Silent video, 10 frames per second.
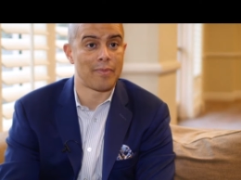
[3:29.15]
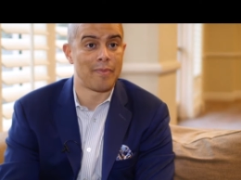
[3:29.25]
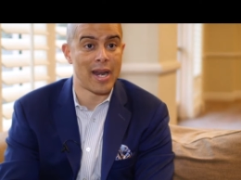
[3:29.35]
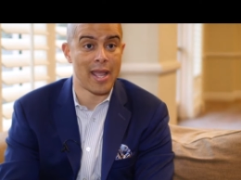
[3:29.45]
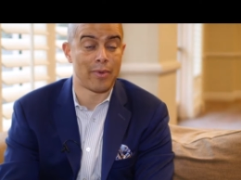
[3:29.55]

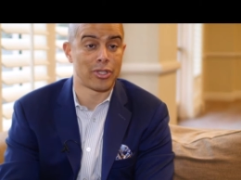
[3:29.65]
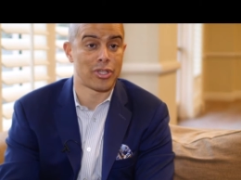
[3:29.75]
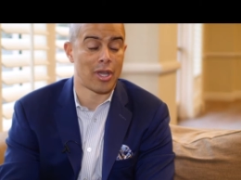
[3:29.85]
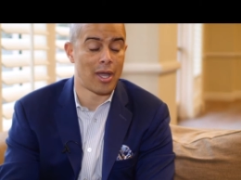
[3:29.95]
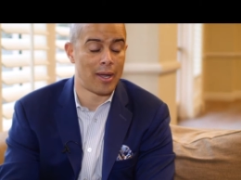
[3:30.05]
been able
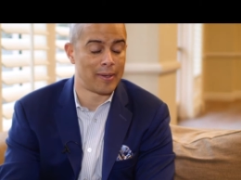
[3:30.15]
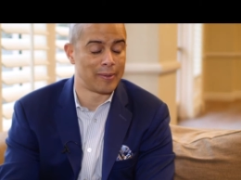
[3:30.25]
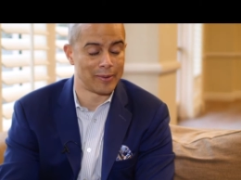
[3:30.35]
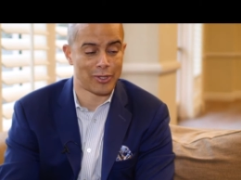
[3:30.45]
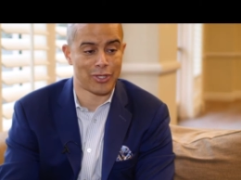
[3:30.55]
to,
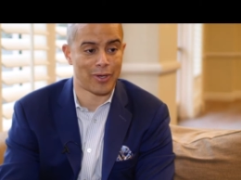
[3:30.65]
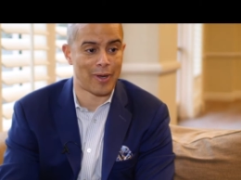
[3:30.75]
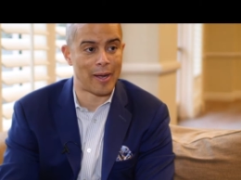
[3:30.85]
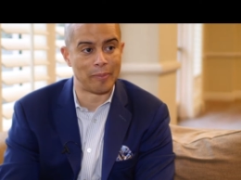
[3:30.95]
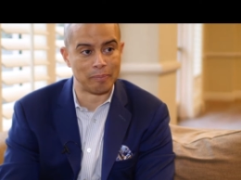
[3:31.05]
to
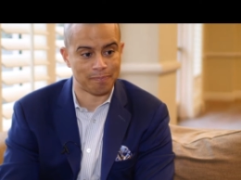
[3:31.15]
um,